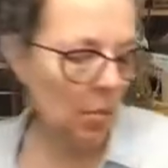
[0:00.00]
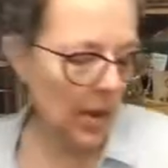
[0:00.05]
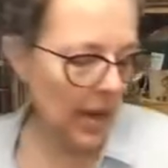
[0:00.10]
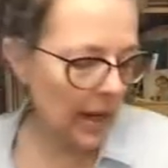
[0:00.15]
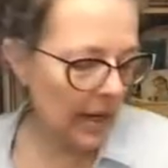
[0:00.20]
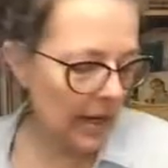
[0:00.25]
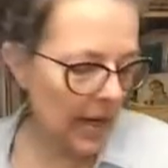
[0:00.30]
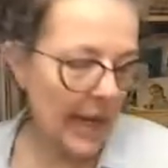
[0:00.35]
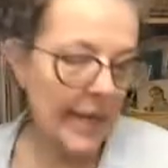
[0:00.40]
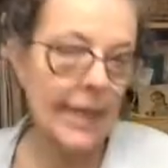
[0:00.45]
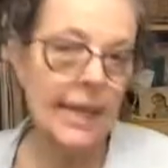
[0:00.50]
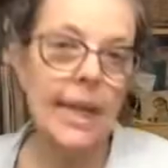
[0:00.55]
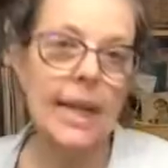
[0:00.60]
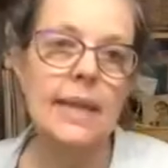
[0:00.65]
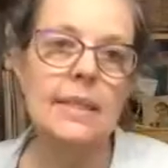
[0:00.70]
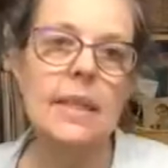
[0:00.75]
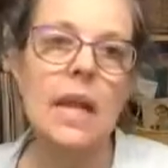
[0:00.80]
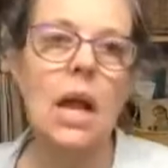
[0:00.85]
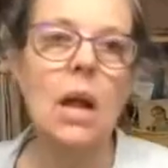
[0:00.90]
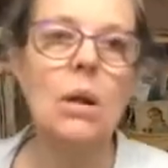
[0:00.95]
Well, I
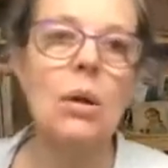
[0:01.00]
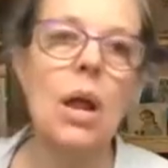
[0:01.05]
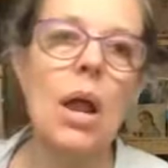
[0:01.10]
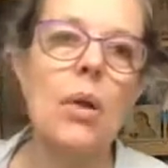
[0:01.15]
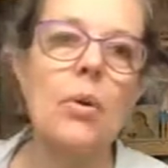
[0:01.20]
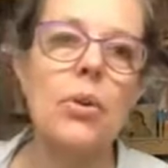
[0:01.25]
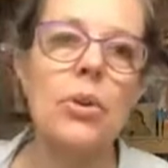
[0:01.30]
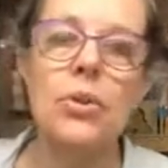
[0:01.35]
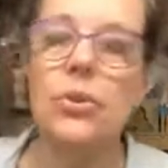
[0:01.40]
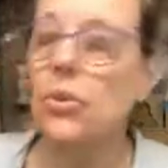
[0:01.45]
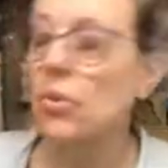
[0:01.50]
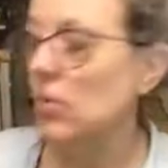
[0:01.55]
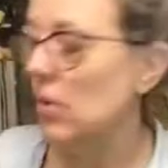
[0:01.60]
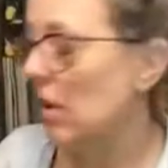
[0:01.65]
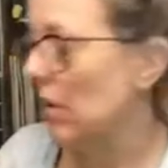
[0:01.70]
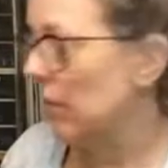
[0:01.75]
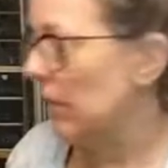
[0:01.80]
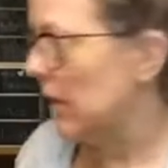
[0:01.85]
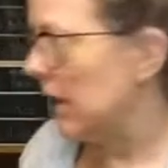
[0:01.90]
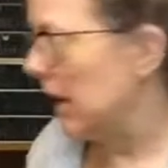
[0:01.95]
guess how how are you
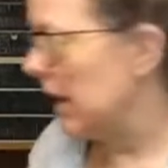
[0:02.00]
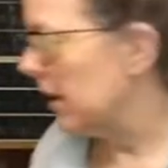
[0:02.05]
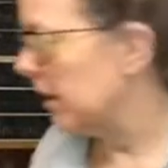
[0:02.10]
doing over